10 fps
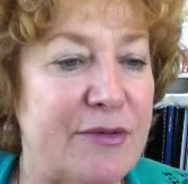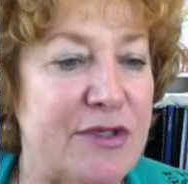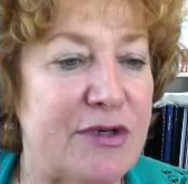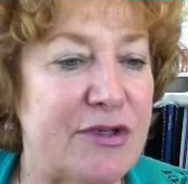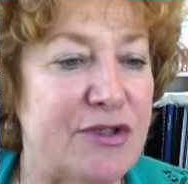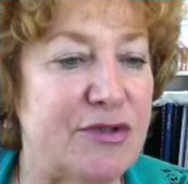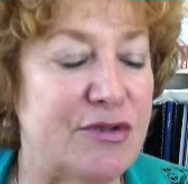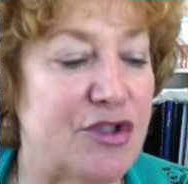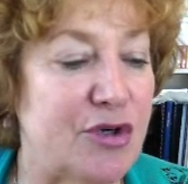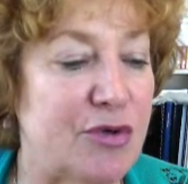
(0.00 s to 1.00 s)
was going to
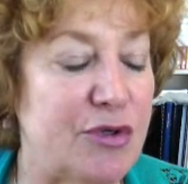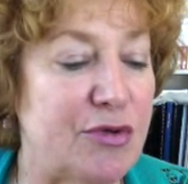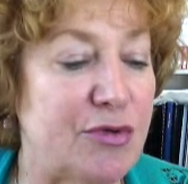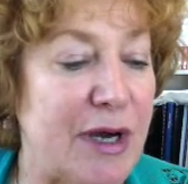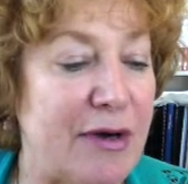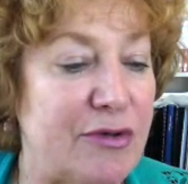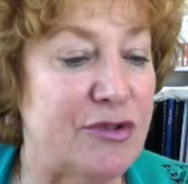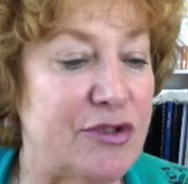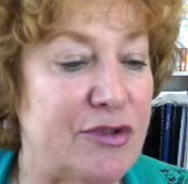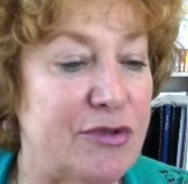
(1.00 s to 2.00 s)
show you how
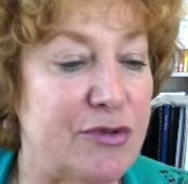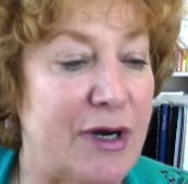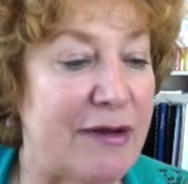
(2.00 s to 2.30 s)
do,